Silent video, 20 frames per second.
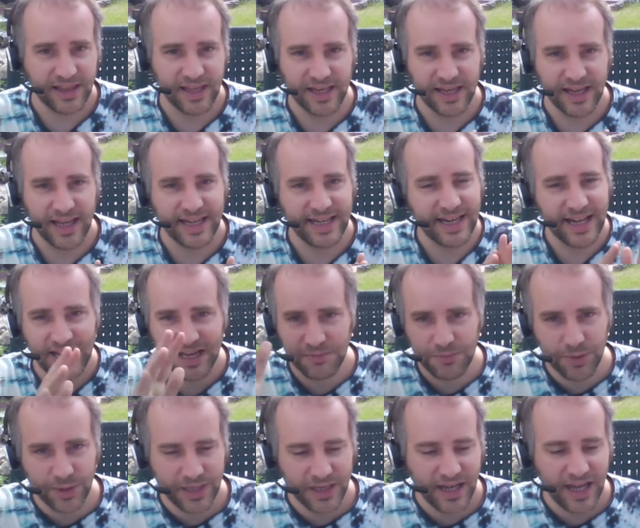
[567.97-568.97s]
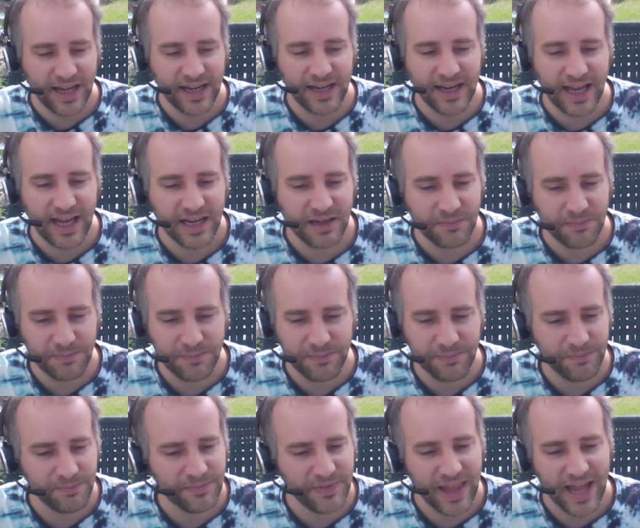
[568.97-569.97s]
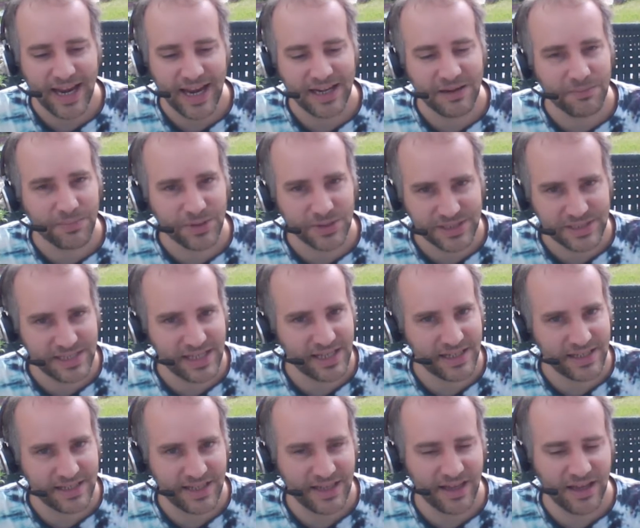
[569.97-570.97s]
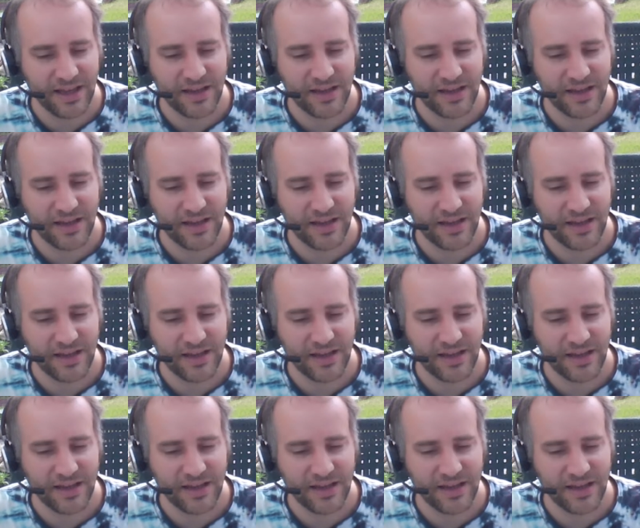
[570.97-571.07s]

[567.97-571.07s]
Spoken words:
99.999%